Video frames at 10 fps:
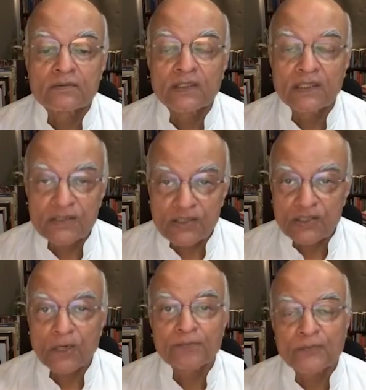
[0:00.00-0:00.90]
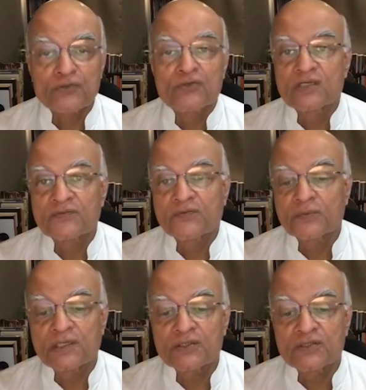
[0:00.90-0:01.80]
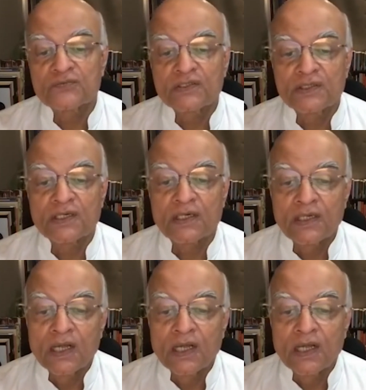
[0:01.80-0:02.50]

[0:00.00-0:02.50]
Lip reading: can stop the transformation of India,